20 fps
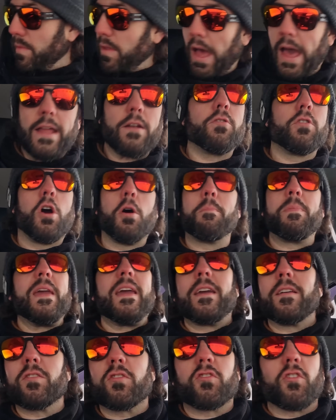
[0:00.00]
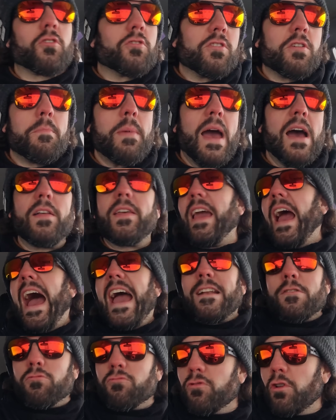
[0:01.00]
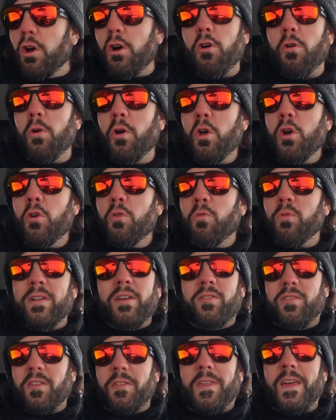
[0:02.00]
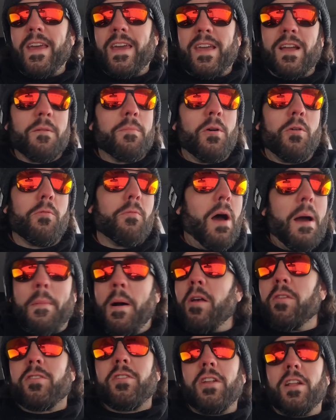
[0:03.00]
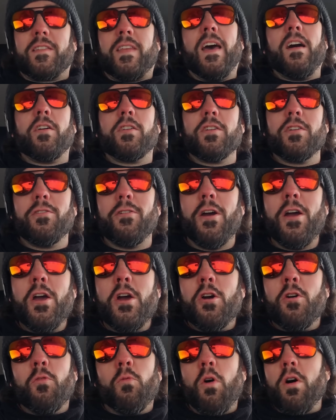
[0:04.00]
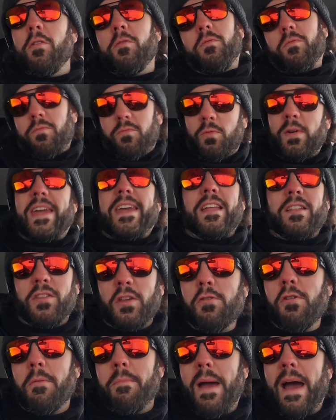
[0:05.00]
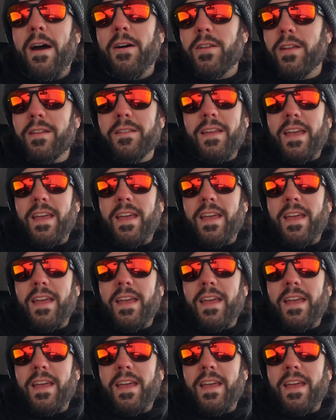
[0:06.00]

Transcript: I don't know, be concerned about. Like, I don't know what else to think here, but I'm also going to tell you what we can do about it.